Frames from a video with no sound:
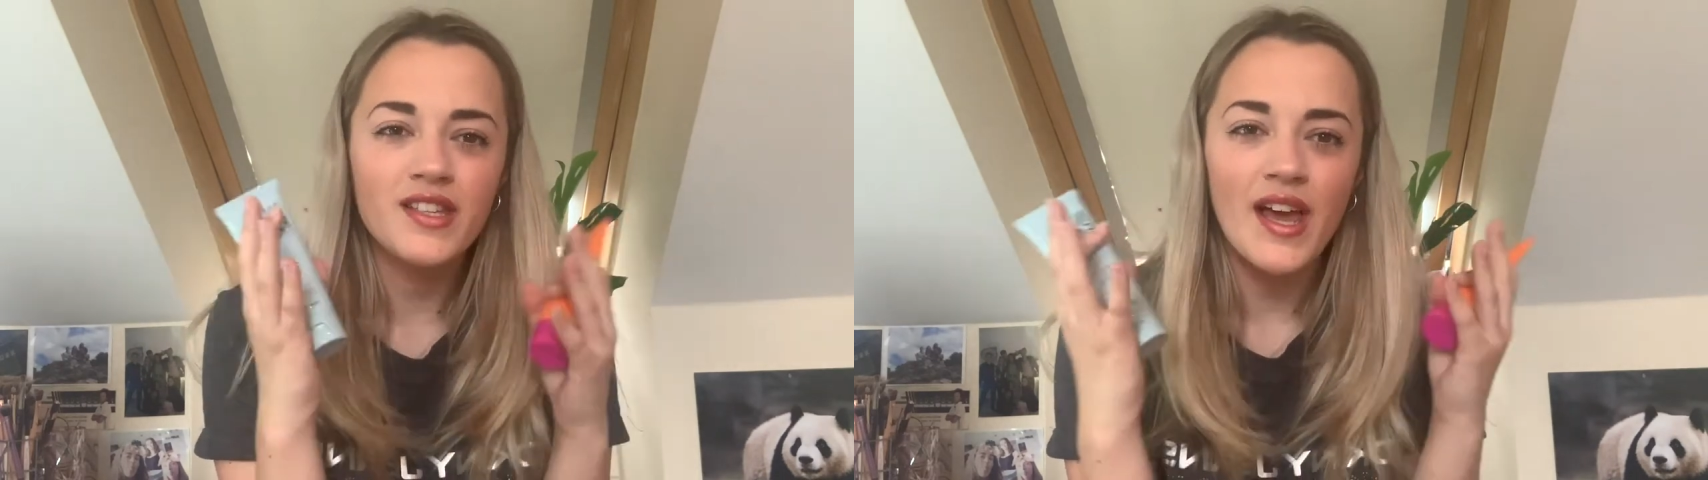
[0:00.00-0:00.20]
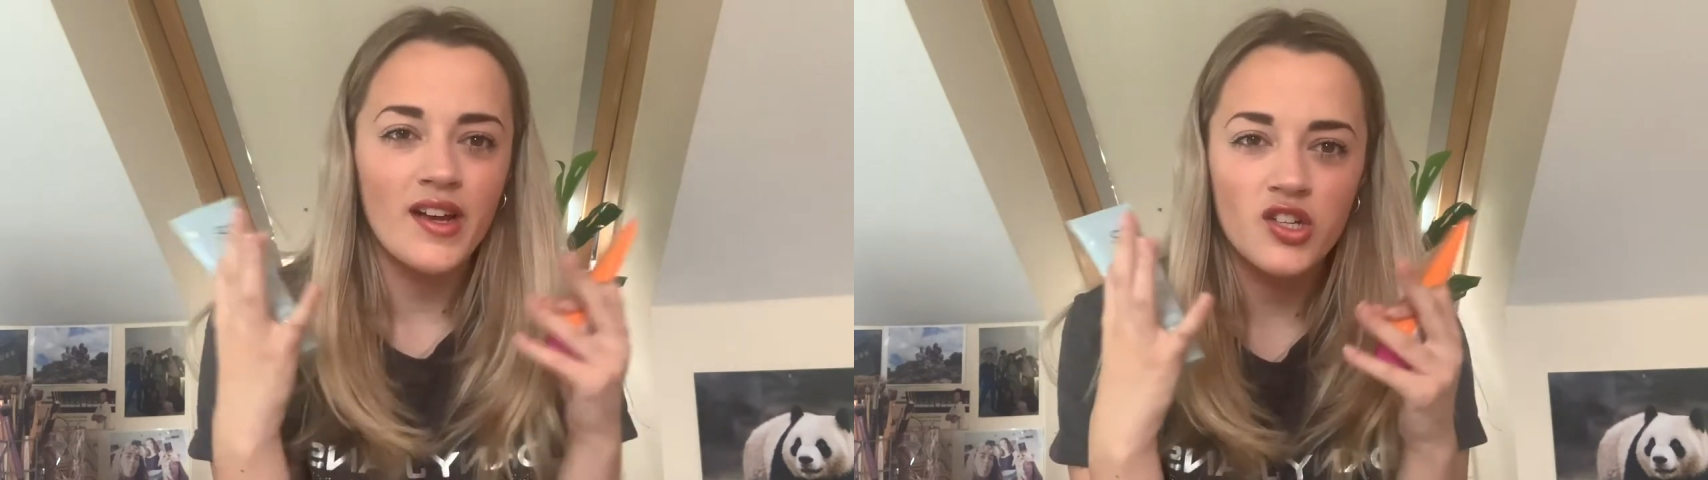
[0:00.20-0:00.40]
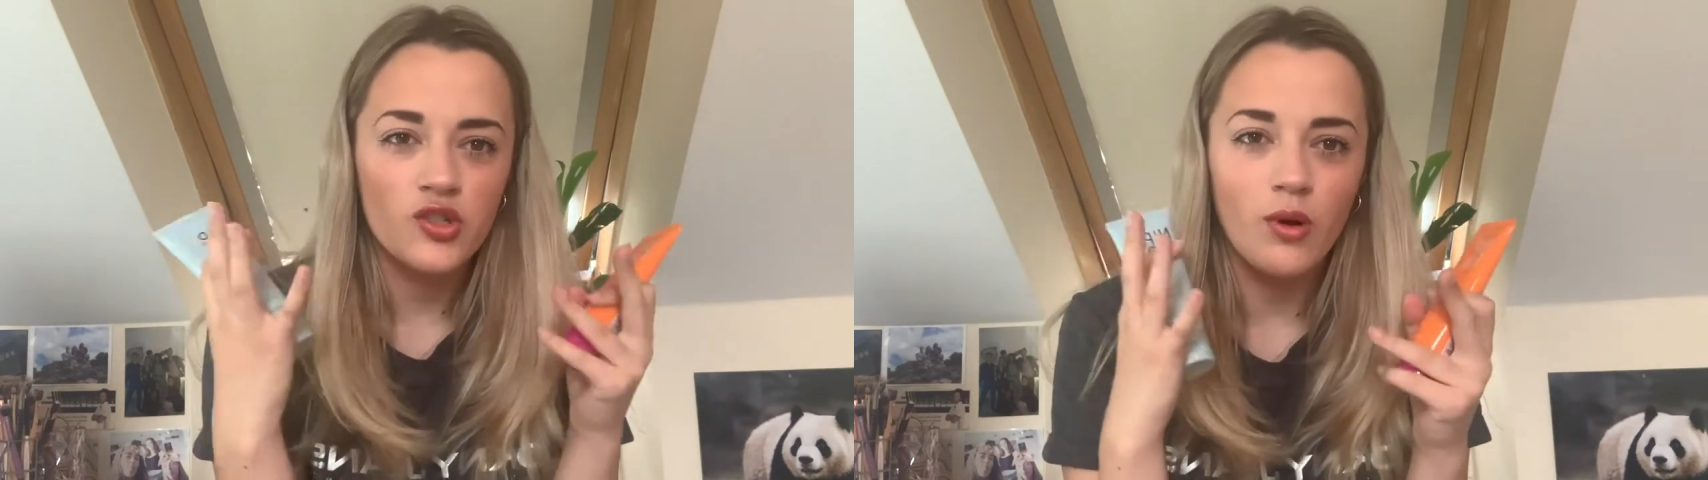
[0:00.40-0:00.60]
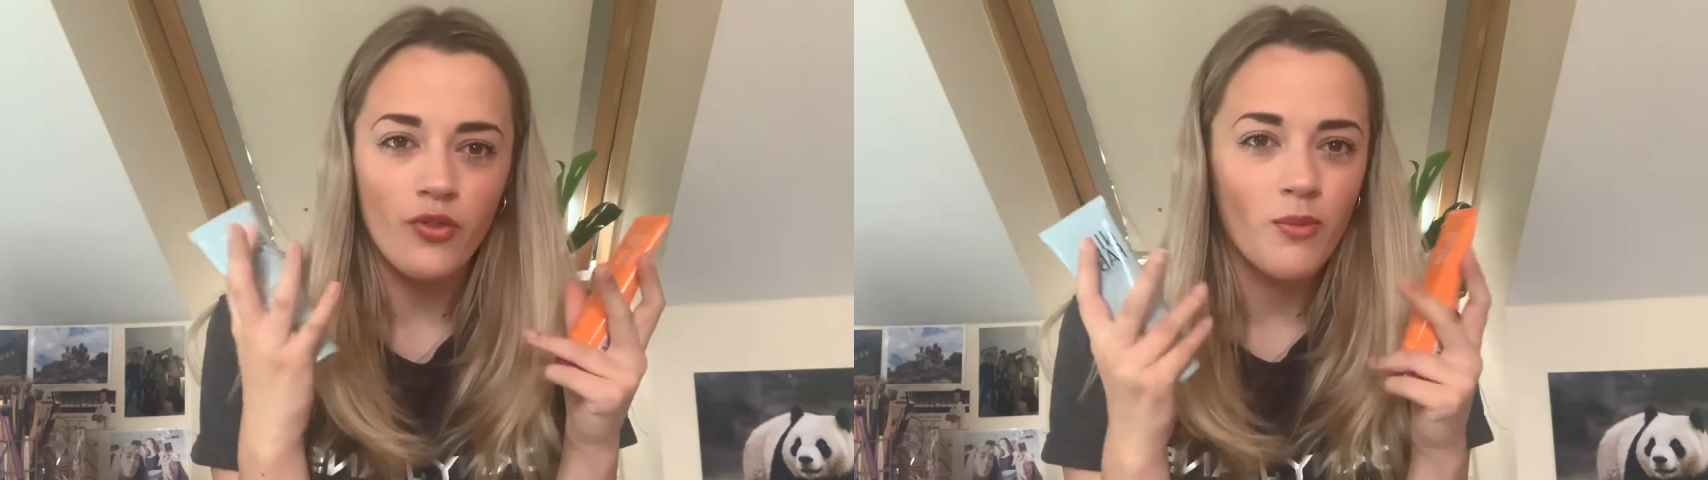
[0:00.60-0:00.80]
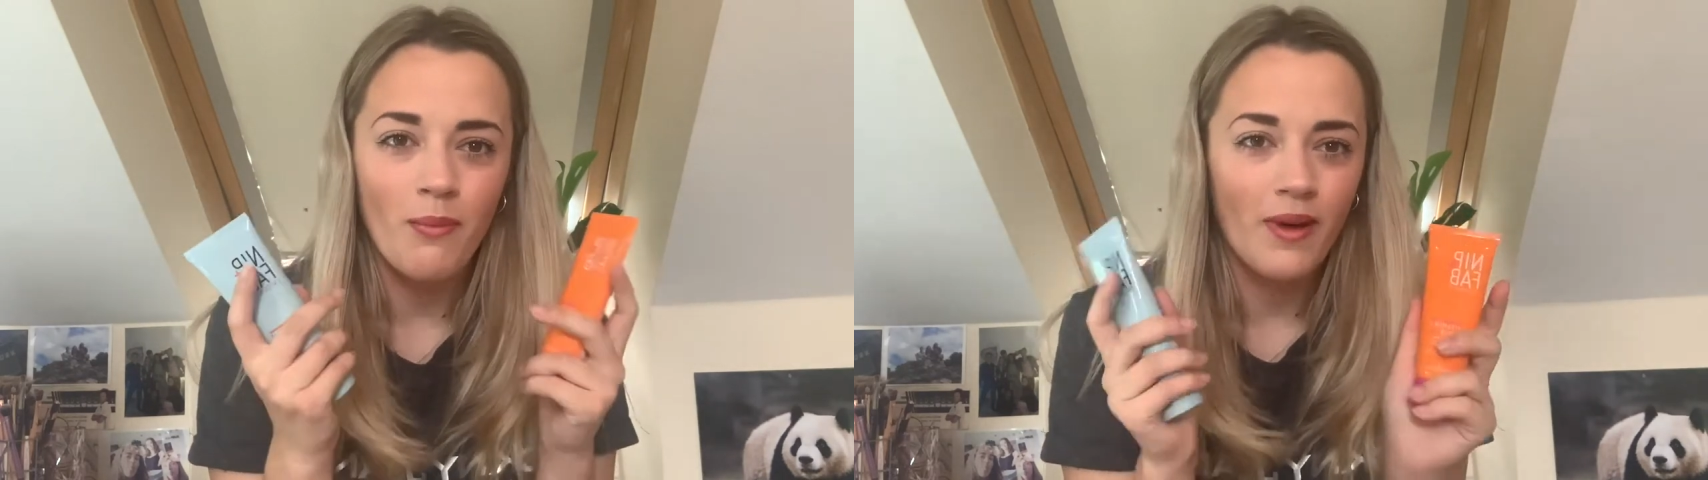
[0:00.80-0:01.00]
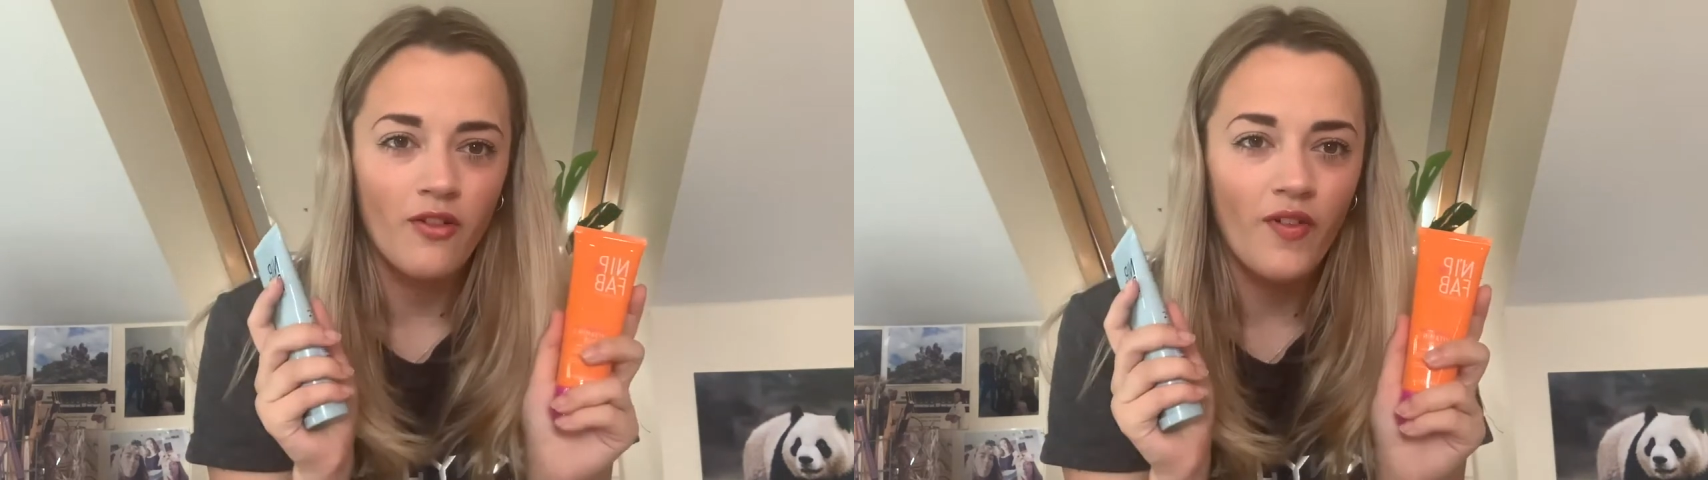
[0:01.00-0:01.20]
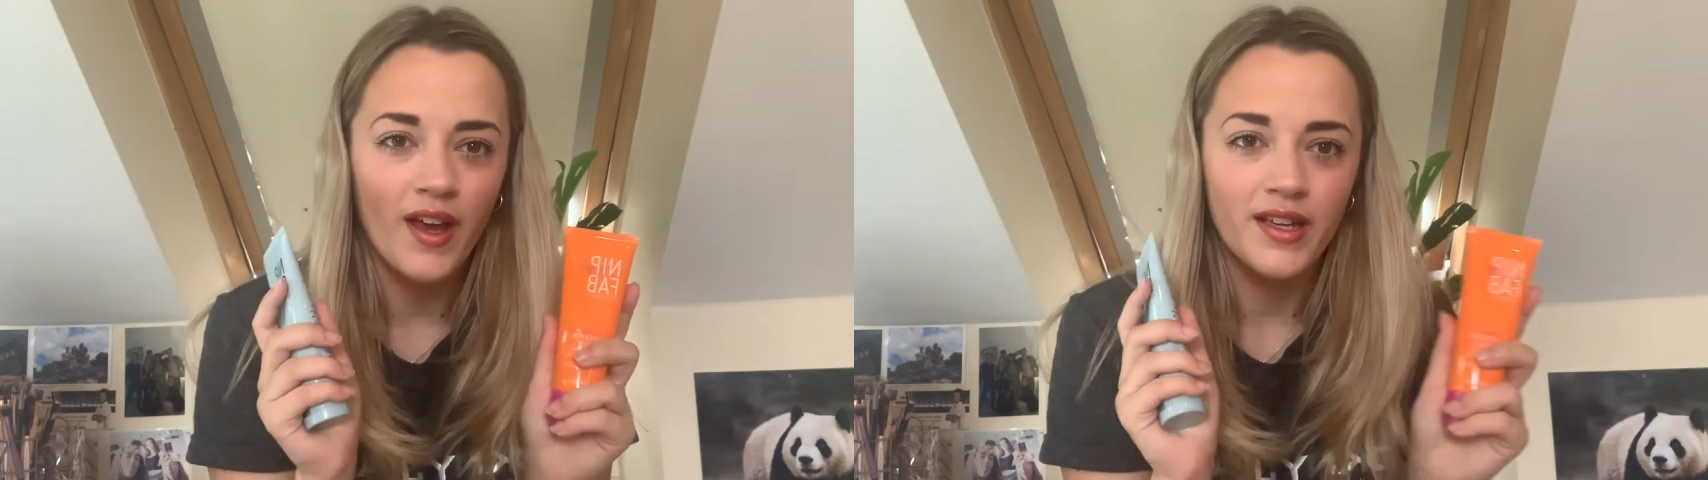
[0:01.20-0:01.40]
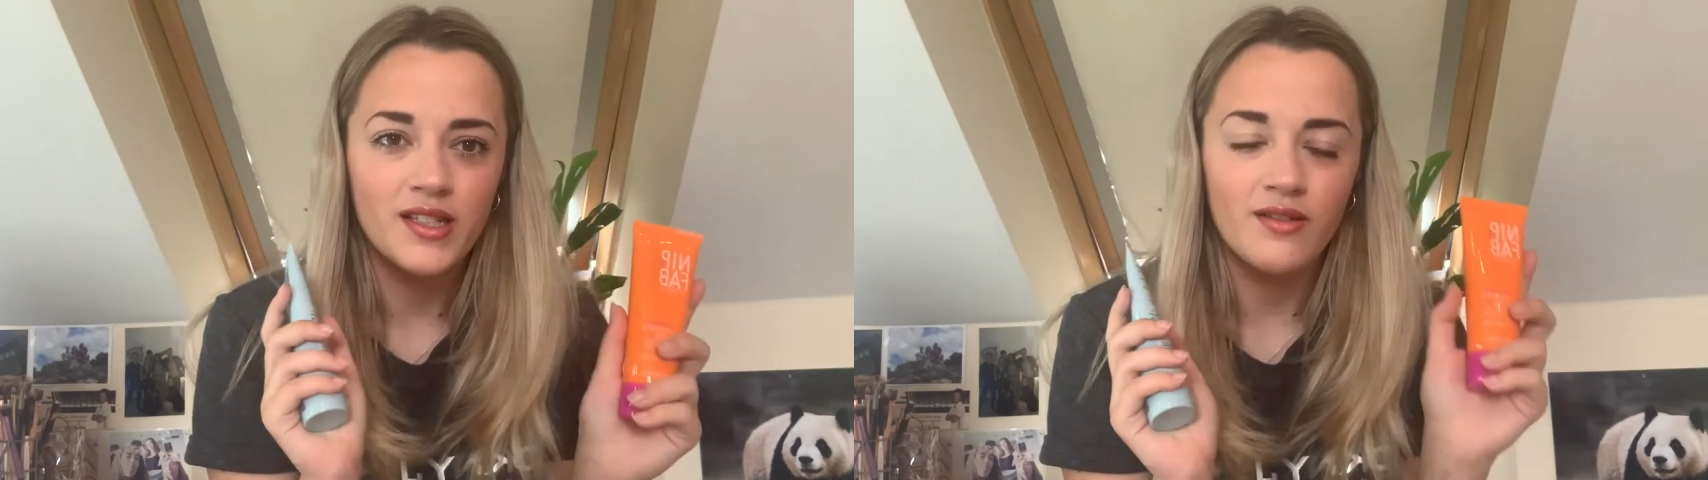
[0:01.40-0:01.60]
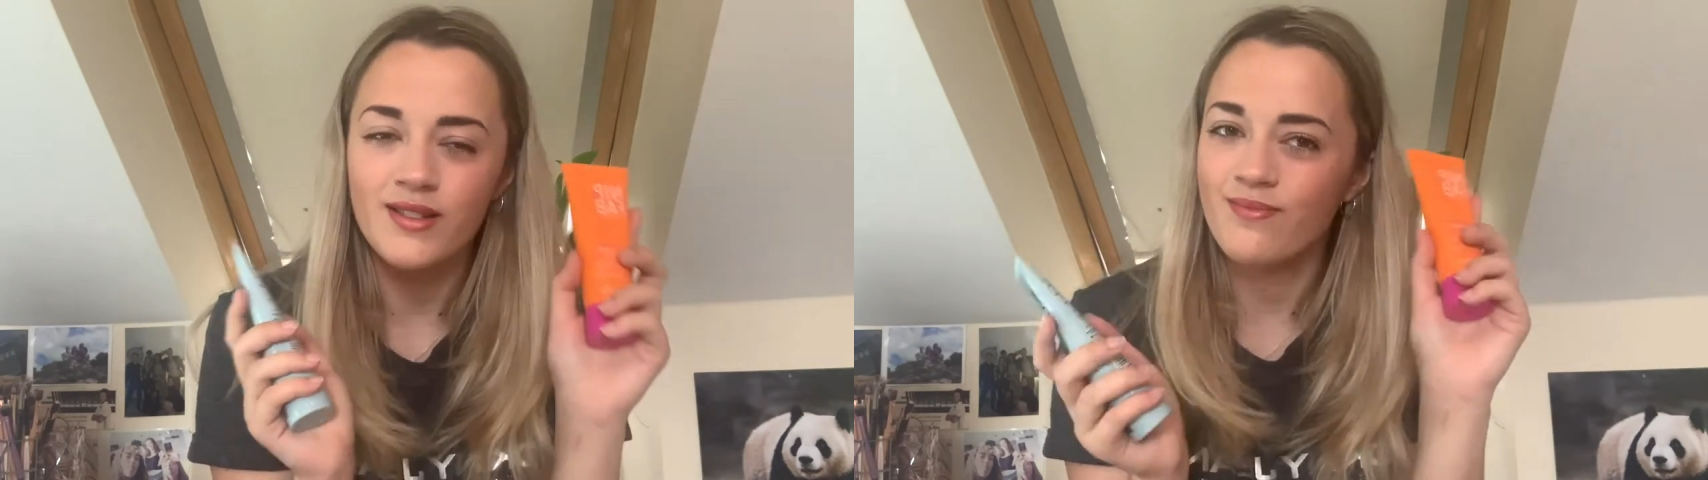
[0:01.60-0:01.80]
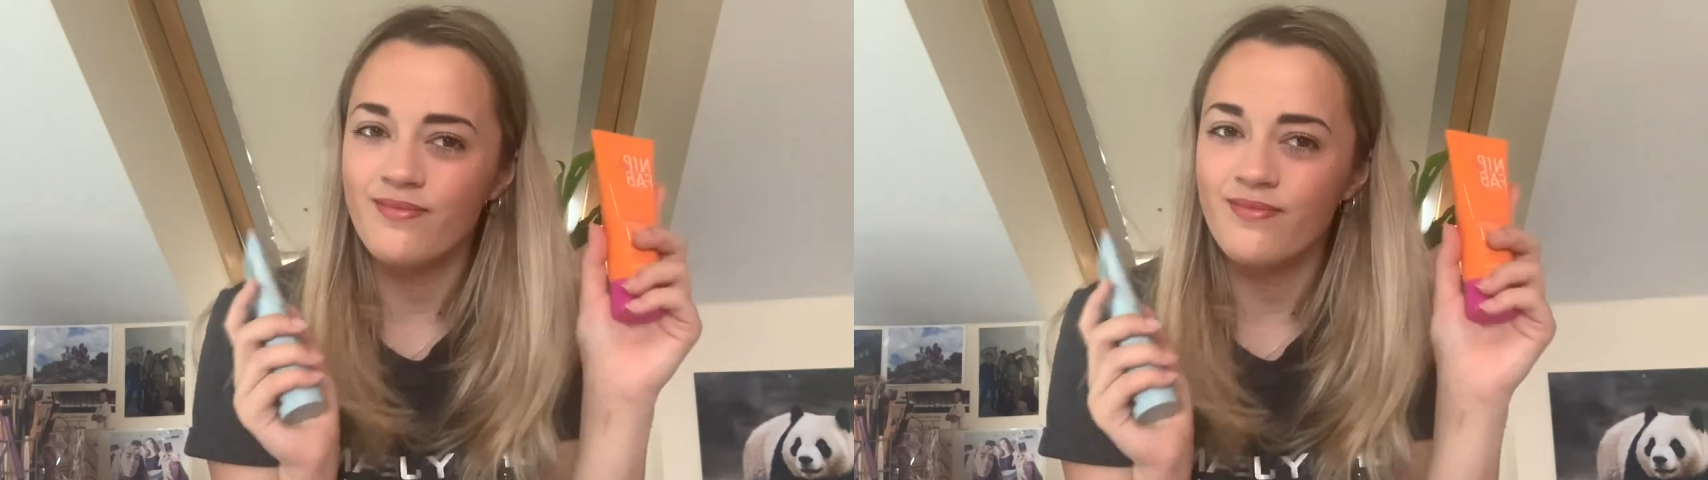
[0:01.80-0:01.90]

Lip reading: texture of them on my face, so I